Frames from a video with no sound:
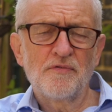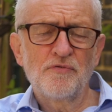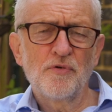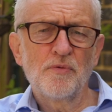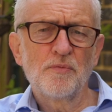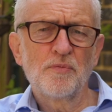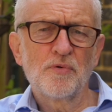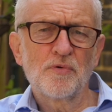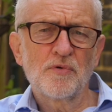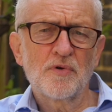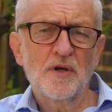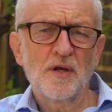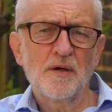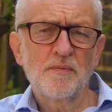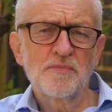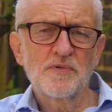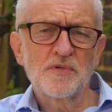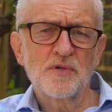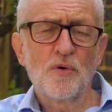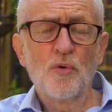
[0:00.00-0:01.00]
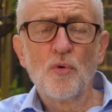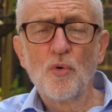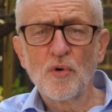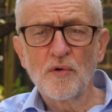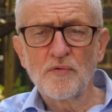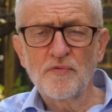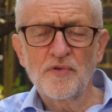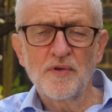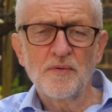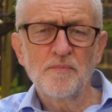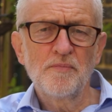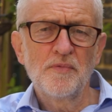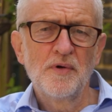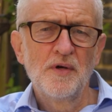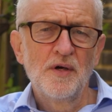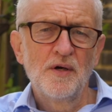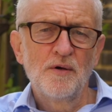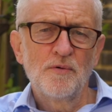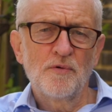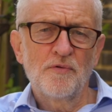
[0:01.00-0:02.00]
football clubs. All of them
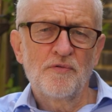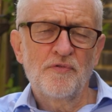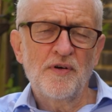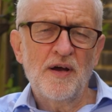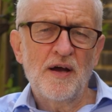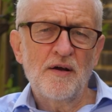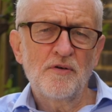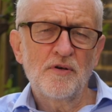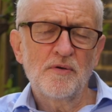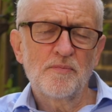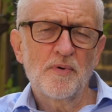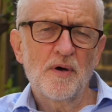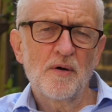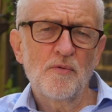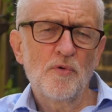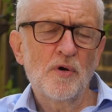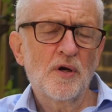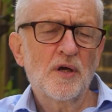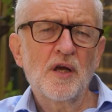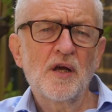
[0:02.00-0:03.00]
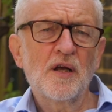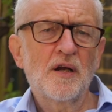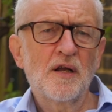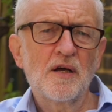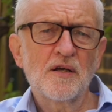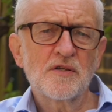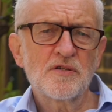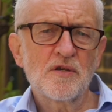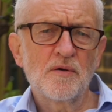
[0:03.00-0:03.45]
were founded by working class